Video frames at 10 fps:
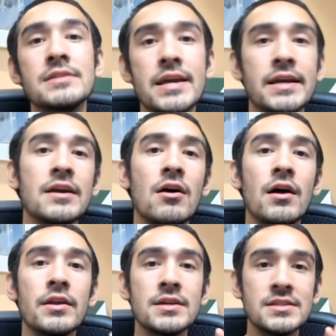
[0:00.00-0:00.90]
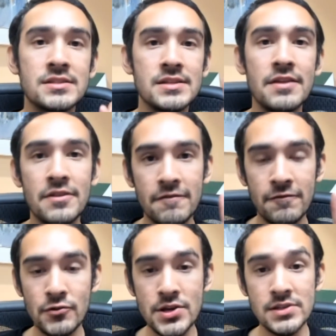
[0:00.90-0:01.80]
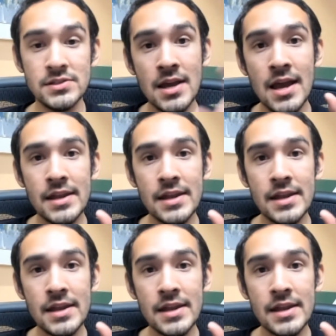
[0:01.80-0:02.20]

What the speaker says: taking on Seth Freeze.